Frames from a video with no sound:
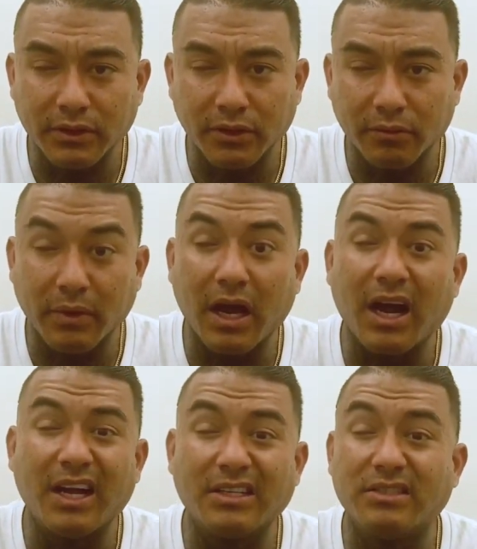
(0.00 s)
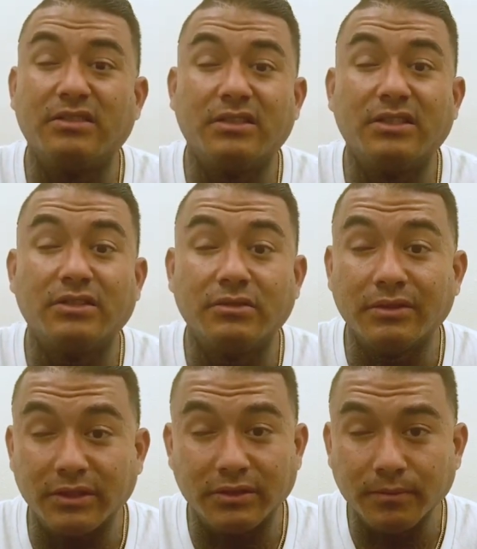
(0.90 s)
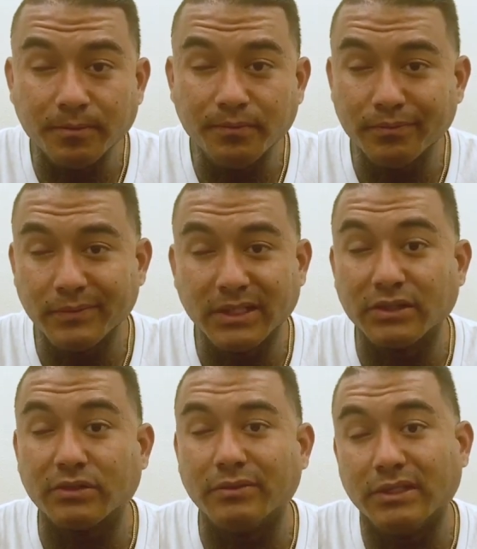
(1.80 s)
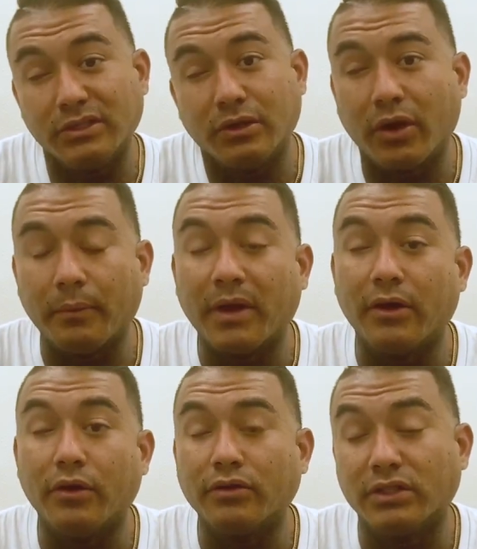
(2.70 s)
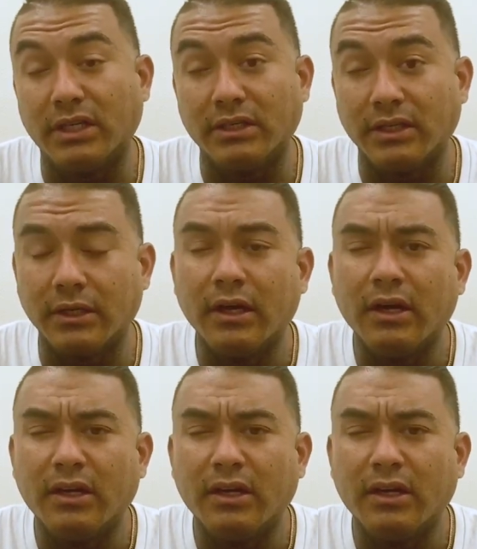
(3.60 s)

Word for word: You know, my eye is is is it's, you know, I'm not noticing anything.